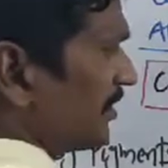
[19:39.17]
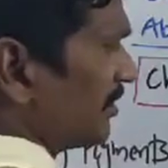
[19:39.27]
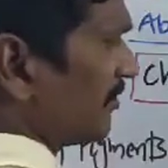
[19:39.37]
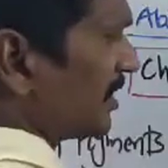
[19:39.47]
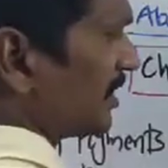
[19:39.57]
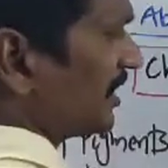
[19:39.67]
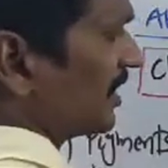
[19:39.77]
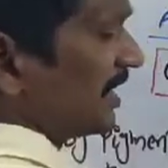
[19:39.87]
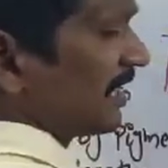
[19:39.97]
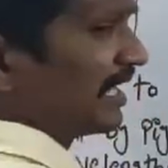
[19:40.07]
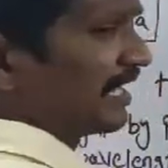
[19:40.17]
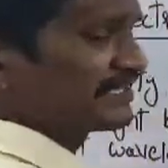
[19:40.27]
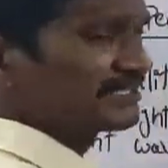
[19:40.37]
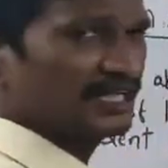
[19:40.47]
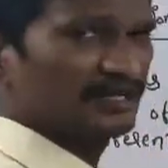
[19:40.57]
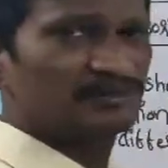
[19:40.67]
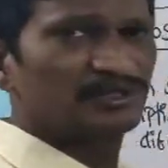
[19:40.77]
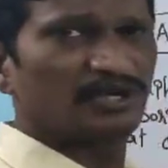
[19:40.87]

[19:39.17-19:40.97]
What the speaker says: are very, very less